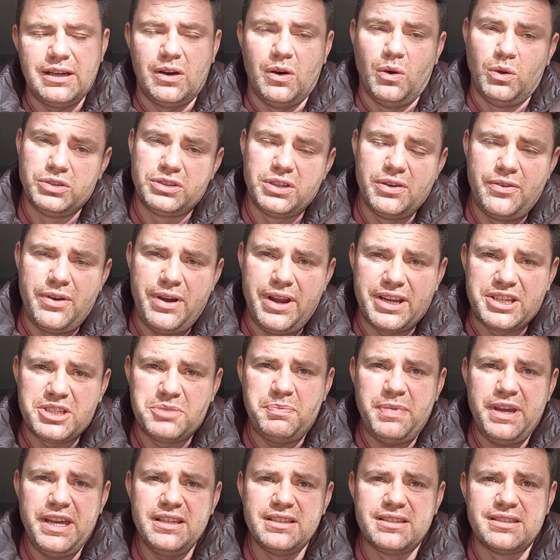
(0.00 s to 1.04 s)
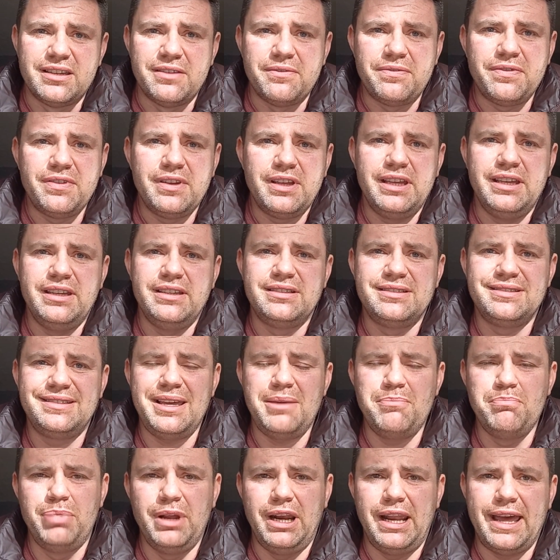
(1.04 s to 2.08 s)
also very expensive, is
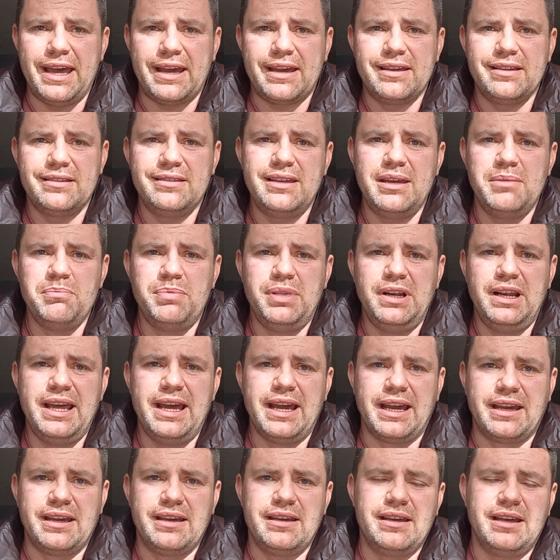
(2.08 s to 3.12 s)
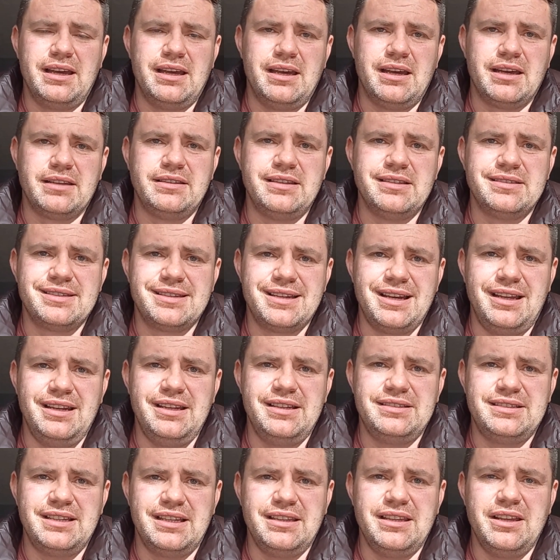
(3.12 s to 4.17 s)
tempelak. Tempelak
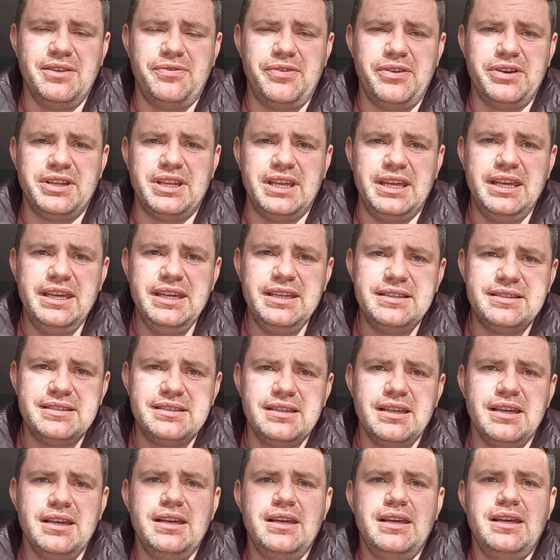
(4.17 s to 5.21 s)
discolors at different heats,